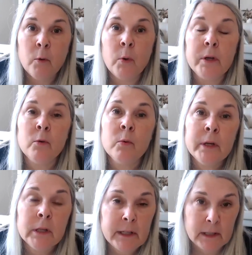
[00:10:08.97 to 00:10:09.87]
What you
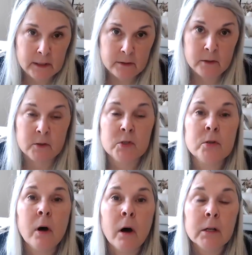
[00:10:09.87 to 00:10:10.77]
really need to do is
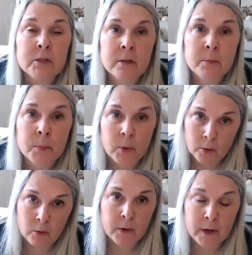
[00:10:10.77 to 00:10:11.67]
talk to the
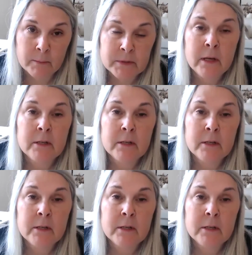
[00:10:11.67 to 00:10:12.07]
programs,